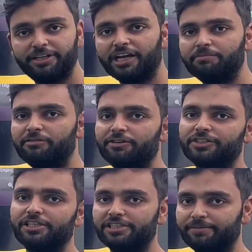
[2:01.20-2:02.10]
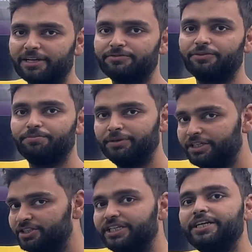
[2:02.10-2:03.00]
type of vessel, same as for
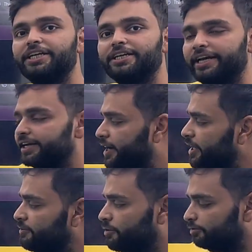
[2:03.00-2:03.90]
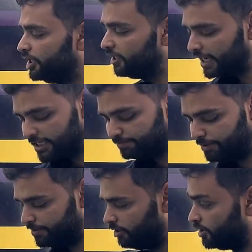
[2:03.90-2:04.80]
engine rating, deck rating for the Gallic
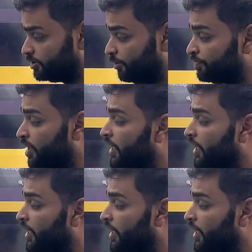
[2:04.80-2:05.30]
people also.